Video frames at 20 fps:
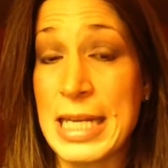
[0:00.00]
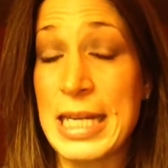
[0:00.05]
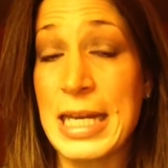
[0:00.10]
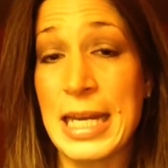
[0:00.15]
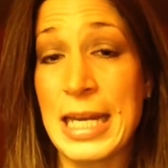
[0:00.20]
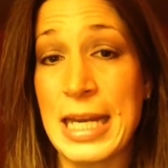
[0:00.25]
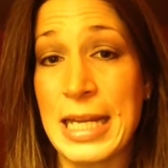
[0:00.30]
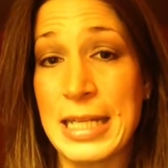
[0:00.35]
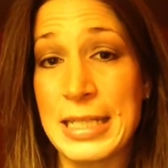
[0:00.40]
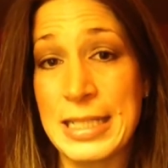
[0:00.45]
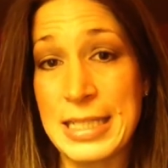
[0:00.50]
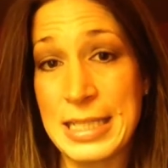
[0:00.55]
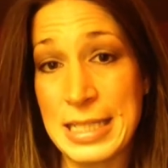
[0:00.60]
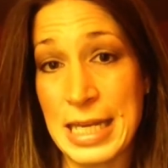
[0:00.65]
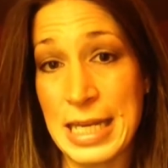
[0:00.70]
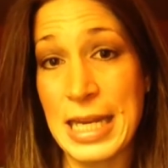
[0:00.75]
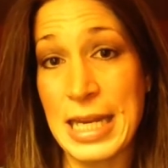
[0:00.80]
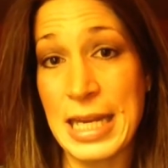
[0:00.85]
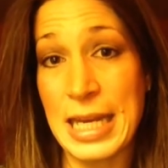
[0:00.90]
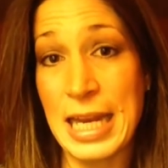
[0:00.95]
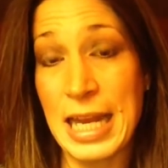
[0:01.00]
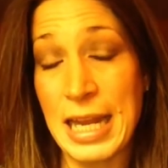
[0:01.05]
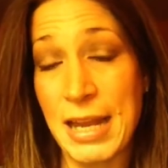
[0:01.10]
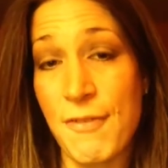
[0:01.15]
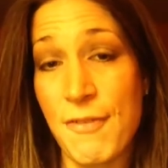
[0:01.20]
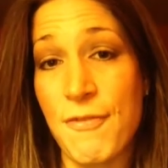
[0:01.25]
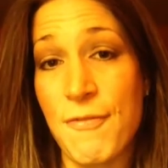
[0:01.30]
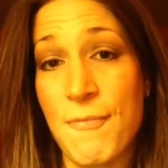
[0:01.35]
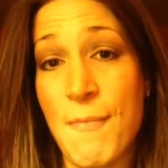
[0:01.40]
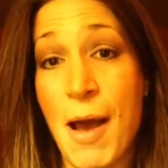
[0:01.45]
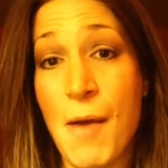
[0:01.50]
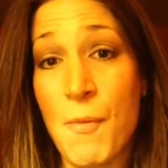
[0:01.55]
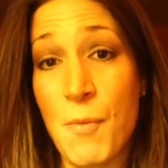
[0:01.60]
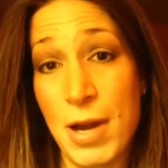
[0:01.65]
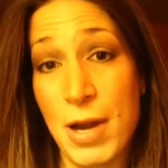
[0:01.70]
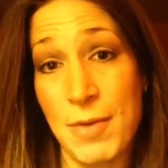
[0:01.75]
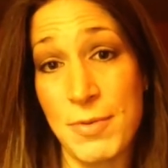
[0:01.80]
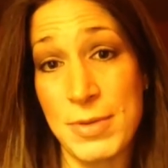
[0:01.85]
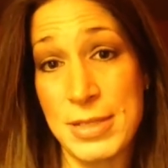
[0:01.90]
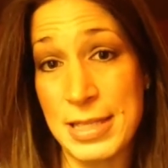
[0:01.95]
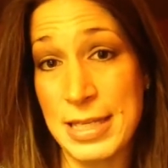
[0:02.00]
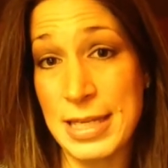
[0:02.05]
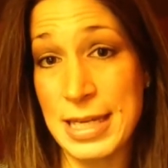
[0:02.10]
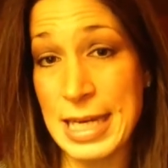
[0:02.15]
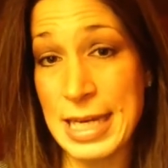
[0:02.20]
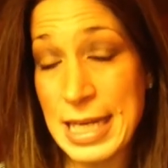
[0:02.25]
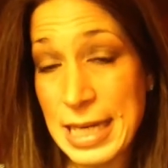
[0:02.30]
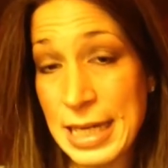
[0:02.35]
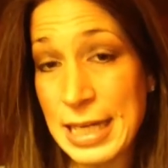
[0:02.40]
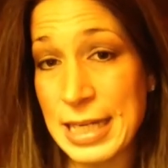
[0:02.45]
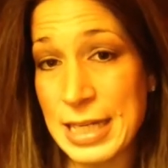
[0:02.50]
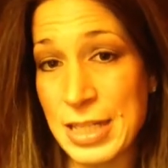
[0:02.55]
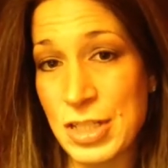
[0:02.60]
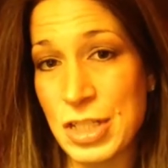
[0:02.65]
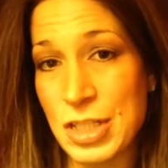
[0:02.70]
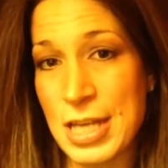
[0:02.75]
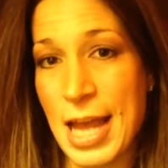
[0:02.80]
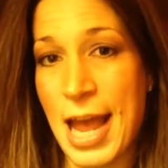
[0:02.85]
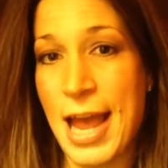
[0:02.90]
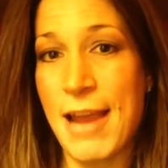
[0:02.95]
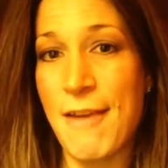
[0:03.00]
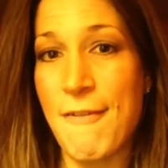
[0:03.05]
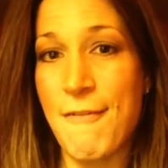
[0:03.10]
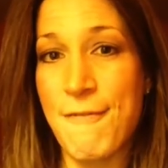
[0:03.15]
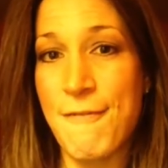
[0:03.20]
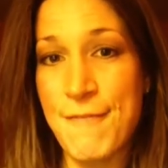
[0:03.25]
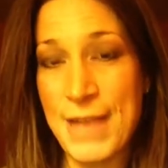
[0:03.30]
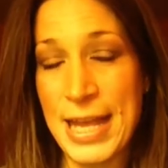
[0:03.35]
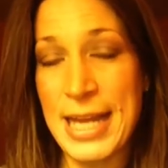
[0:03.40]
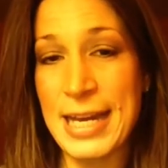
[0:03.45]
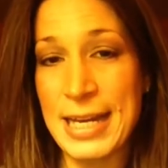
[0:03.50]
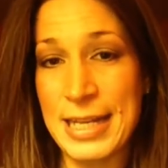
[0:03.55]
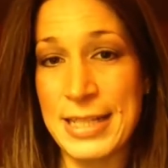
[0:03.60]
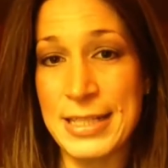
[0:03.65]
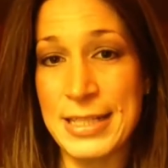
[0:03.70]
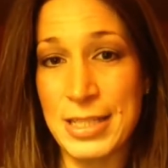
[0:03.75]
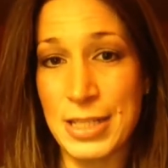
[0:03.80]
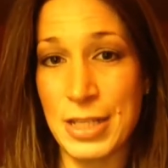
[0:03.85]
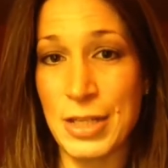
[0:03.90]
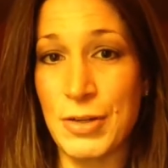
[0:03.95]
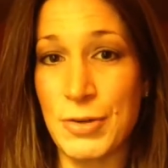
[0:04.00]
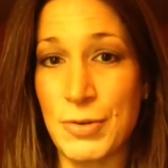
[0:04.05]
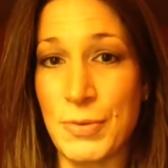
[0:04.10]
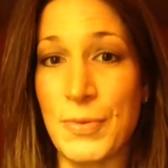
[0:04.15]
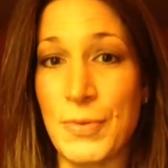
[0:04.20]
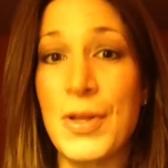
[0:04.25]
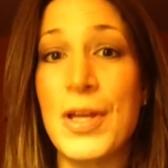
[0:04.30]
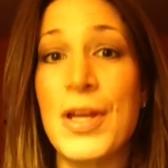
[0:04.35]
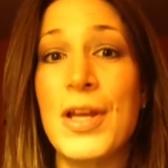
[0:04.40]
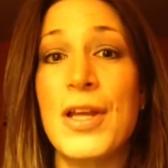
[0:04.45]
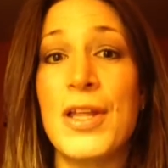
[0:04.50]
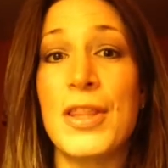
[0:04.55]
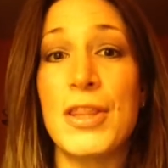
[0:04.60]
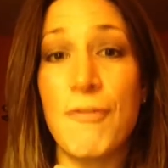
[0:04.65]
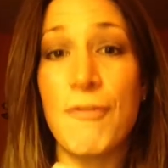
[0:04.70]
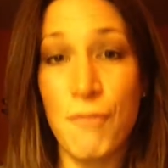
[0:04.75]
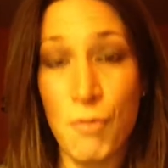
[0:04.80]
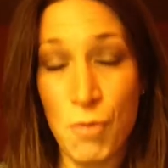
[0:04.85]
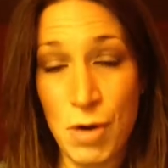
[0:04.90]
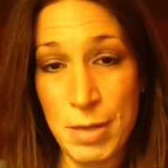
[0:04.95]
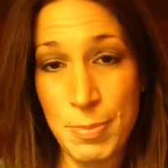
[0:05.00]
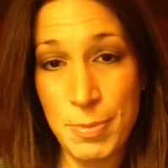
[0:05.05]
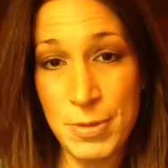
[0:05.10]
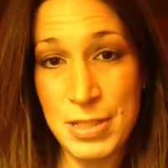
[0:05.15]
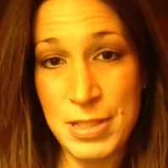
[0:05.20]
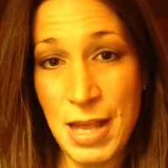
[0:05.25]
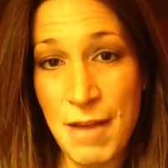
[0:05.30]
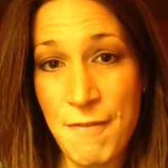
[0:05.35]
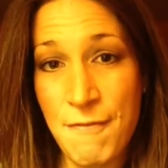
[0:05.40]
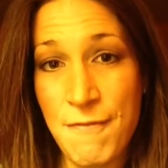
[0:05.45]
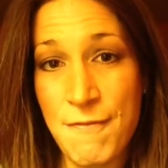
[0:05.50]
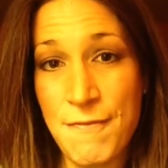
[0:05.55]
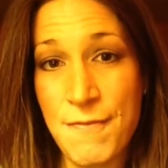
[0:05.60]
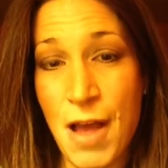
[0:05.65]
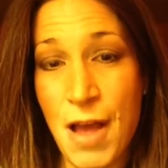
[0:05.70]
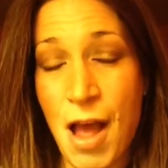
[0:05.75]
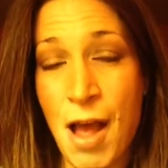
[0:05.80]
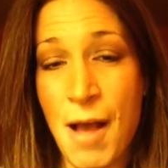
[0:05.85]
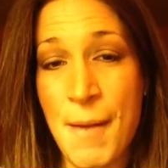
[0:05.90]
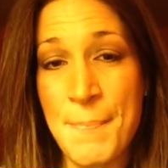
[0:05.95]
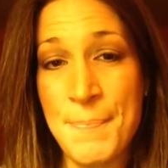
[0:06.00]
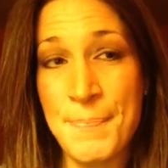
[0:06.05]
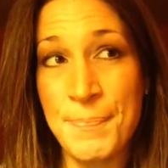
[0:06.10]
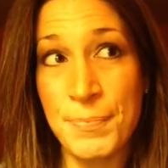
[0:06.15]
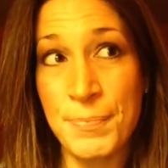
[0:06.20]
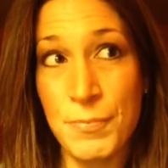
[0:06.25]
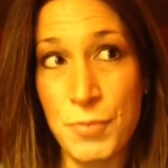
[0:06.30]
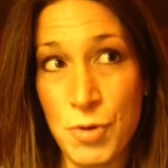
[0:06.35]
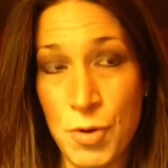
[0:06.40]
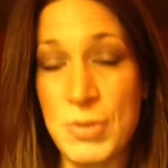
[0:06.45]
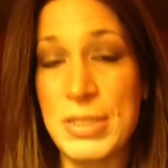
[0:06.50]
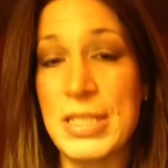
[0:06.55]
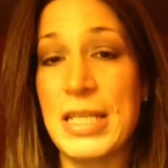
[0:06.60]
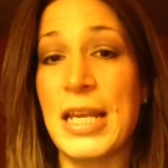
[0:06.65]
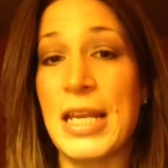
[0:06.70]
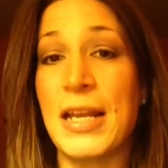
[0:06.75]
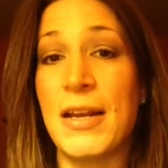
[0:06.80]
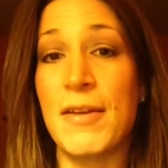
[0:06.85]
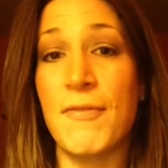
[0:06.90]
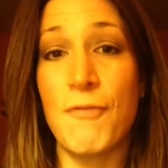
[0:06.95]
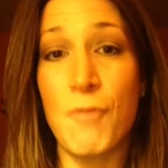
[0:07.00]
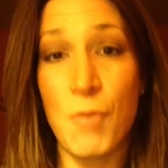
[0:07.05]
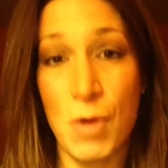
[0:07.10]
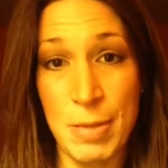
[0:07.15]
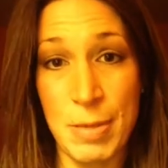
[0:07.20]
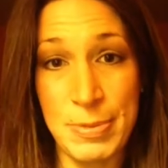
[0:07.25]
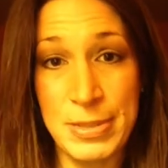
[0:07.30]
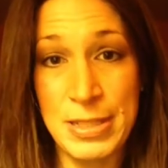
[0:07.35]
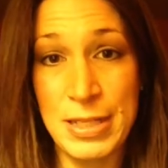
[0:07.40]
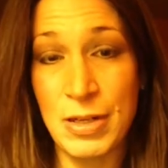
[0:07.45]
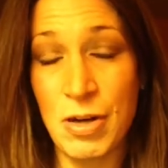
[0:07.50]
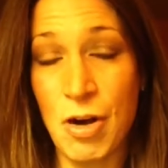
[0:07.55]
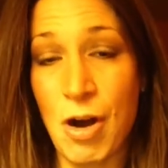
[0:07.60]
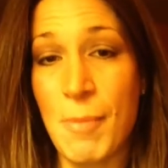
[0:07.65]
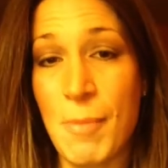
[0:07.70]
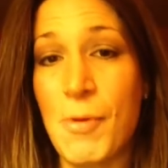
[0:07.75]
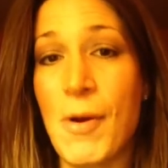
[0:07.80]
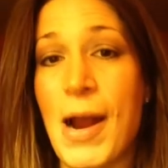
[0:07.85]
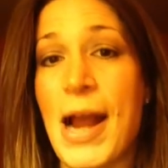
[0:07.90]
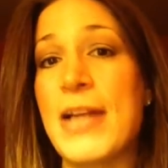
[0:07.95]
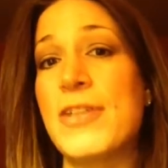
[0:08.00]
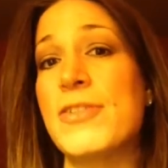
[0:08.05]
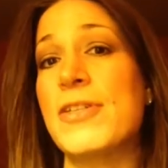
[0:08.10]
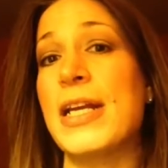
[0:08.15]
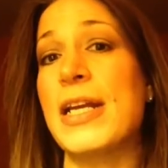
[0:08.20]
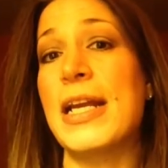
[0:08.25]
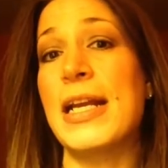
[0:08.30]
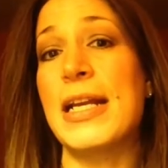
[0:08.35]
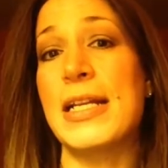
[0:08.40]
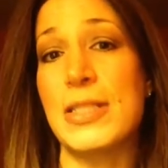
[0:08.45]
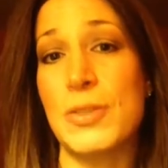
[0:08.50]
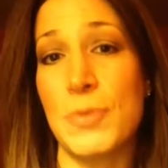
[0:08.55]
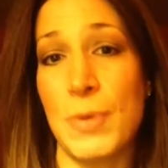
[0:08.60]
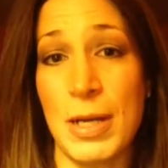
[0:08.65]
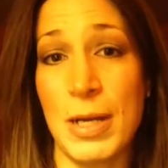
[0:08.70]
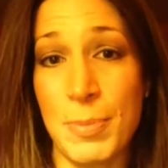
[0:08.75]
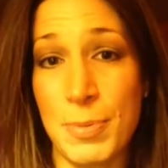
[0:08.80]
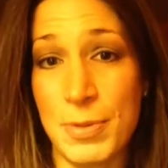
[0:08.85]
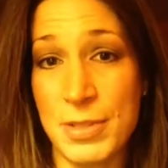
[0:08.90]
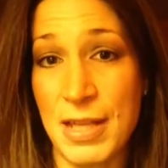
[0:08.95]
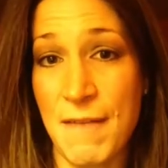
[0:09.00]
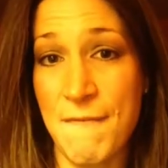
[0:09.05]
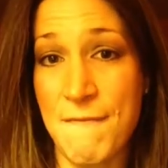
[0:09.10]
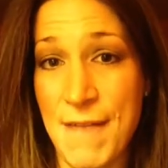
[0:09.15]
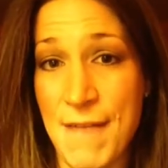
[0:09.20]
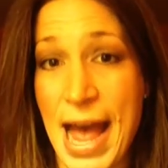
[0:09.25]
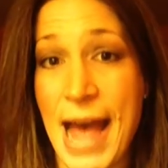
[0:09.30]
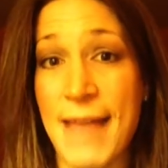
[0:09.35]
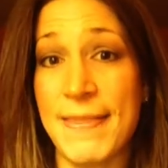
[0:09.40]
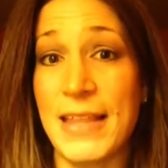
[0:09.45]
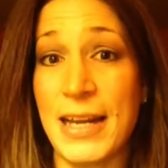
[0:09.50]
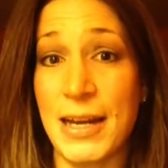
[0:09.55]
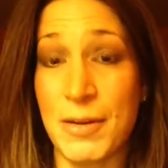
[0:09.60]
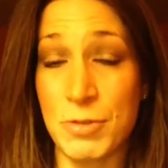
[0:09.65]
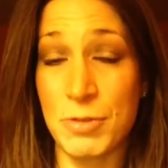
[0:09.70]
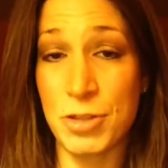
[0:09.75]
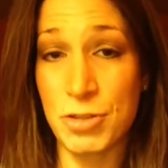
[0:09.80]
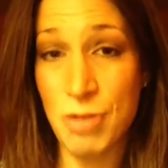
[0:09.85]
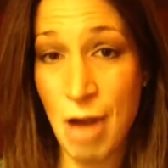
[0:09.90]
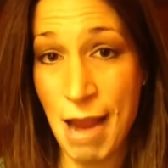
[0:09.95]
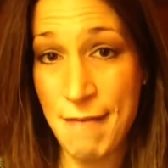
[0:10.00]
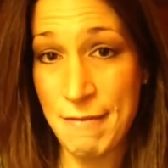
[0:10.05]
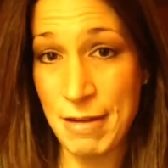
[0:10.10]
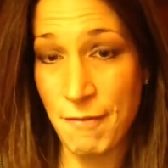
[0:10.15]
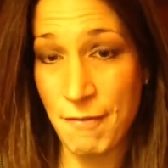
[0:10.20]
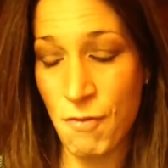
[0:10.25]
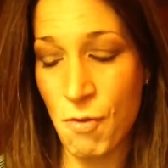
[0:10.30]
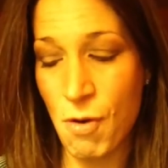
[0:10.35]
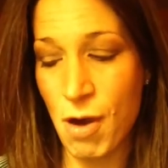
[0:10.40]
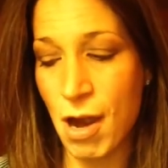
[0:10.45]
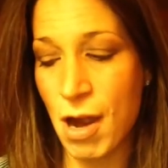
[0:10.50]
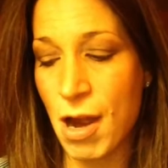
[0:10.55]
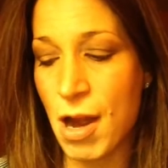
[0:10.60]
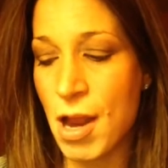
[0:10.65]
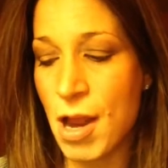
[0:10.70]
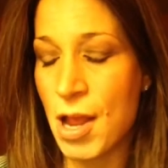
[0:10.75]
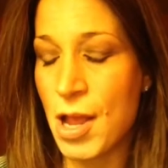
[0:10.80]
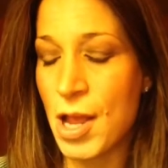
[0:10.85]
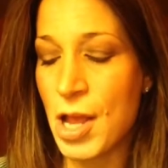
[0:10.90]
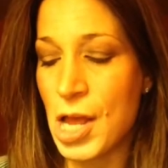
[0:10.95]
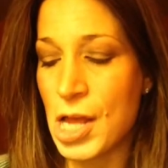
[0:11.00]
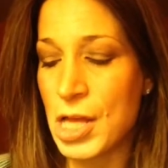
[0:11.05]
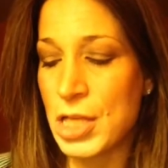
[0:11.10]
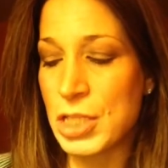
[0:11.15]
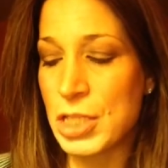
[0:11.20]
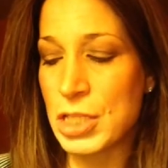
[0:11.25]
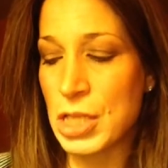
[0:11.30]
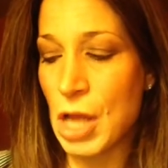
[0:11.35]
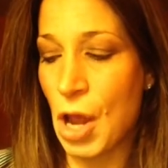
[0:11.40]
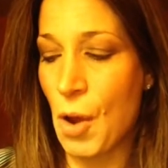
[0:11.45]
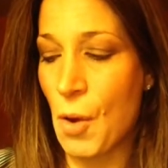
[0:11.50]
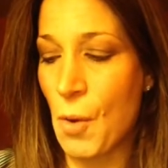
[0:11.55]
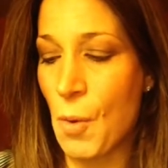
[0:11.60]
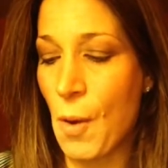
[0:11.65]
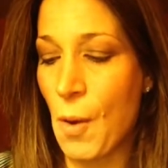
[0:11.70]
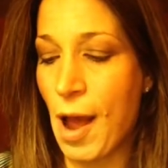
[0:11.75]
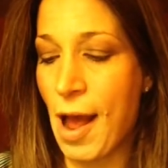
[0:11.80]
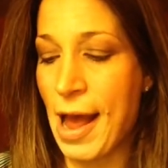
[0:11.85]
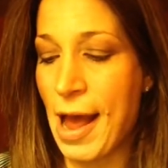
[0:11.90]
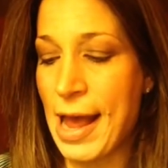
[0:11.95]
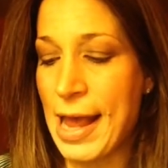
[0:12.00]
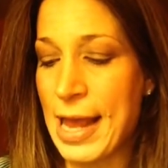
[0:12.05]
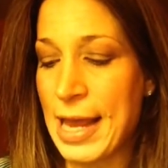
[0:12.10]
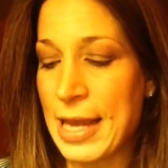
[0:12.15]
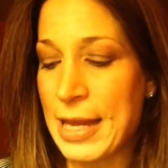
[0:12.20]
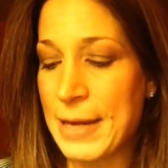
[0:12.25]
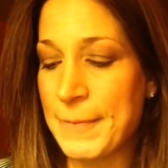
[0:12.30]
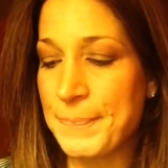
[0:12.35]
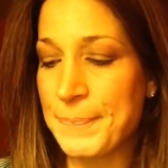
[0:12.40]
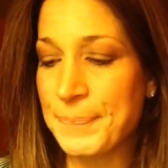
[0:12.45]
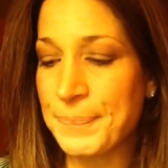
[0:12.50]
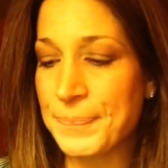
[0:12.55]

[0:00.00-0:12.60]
eating and see if what I was eating each day fit into the 40% protein, 40% carbohydrate, and 20% fat that I was striving for. So I